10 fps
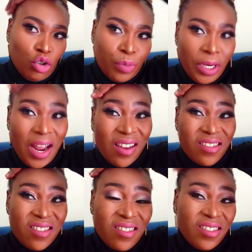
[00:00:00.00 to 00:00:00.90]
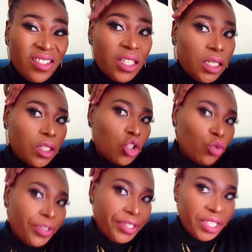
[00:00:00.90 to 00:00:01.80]
to be like, it's 6 to
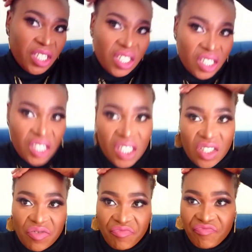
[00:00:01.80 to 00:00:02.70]
6.